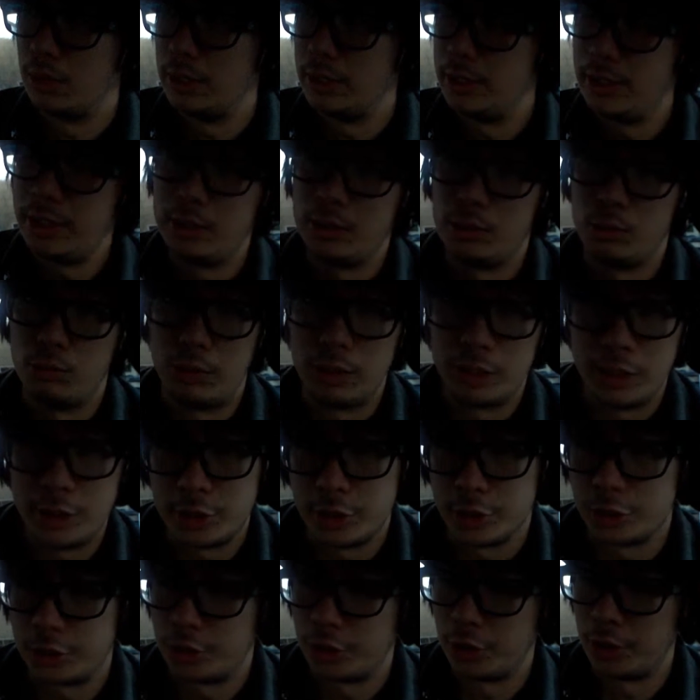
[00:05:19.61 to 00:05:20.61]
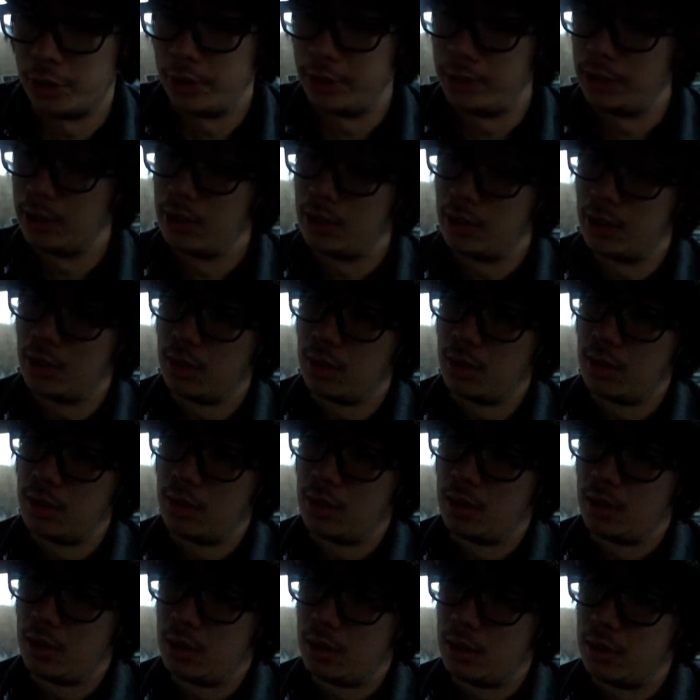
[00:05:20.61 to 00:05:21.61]
indeed a religious journey,
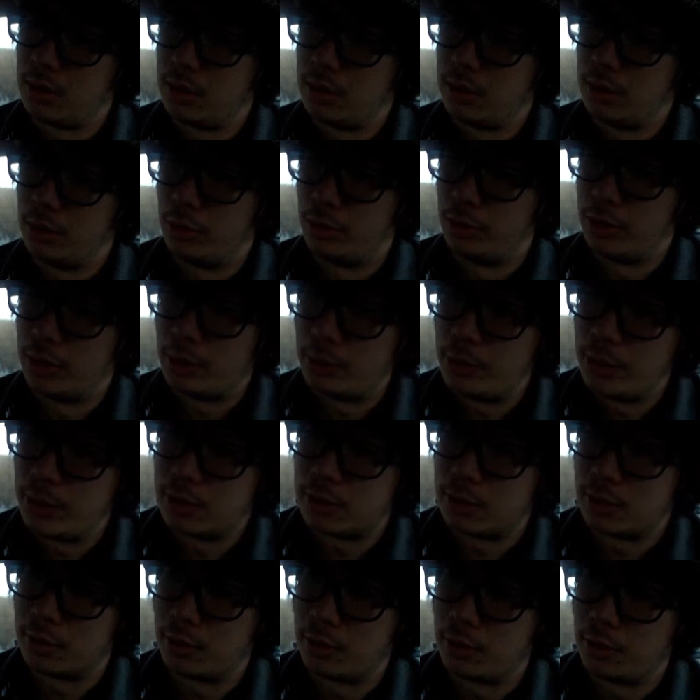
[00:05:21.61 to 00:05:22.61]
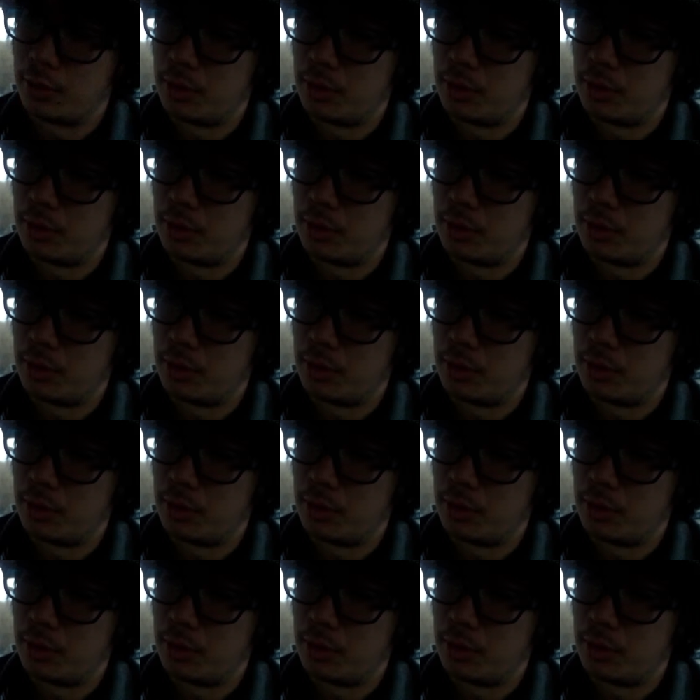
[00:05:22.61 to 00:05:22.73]
there is